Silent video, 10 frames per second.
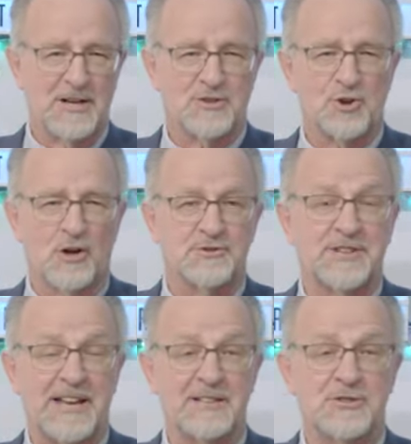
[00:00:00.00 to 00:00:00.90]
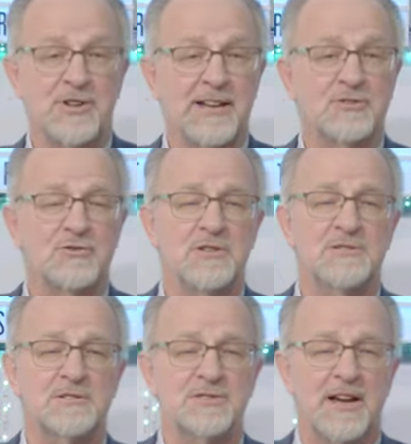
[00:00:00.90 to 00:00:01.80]
John 10 and 10,
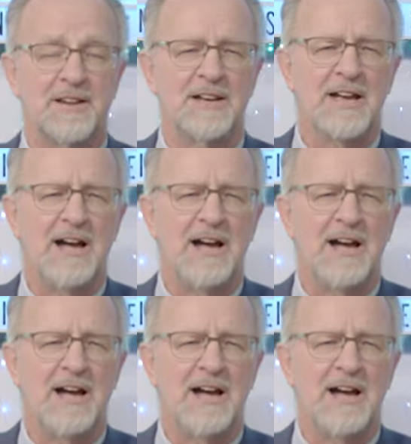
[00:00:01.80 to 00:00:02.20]
Jesus said,